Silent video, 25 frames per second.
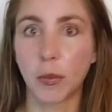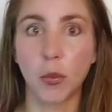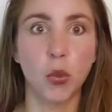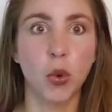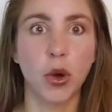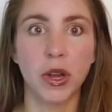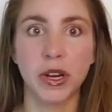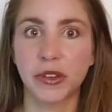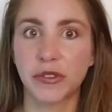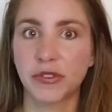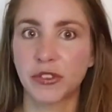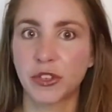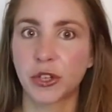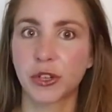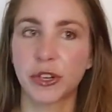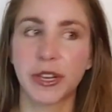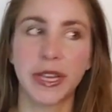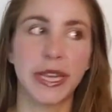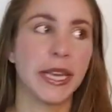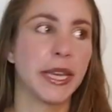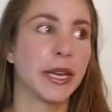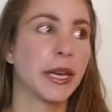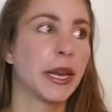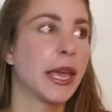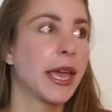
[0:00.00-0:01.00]
What if you're
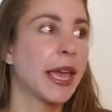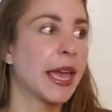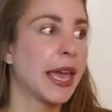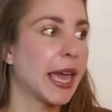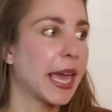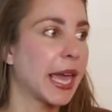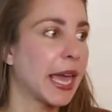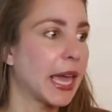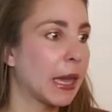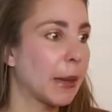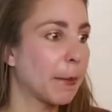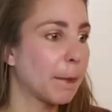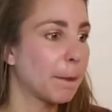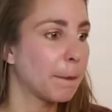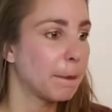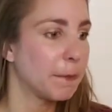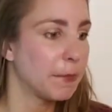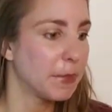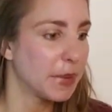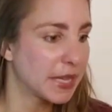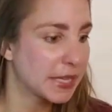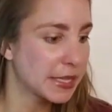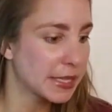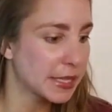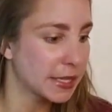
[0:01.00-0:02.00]
in a
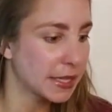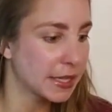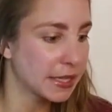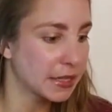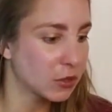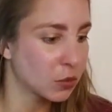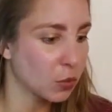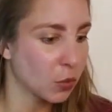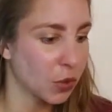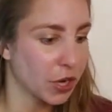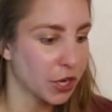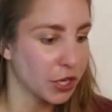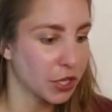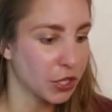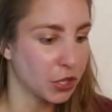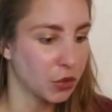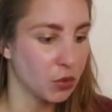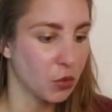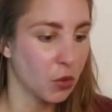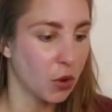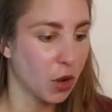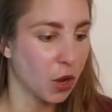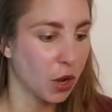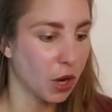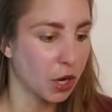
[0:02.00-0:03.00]
business where
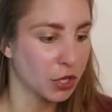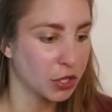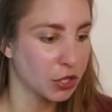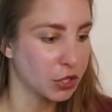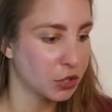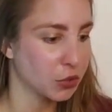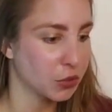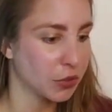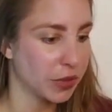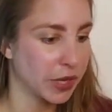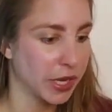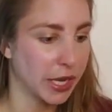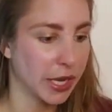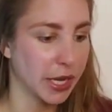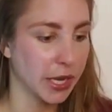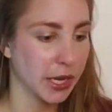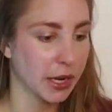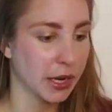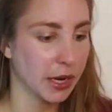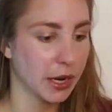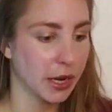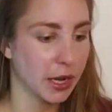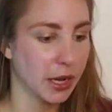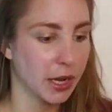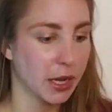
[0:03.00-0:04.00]
you are
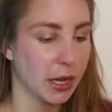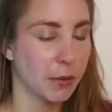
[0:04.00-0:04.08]
doing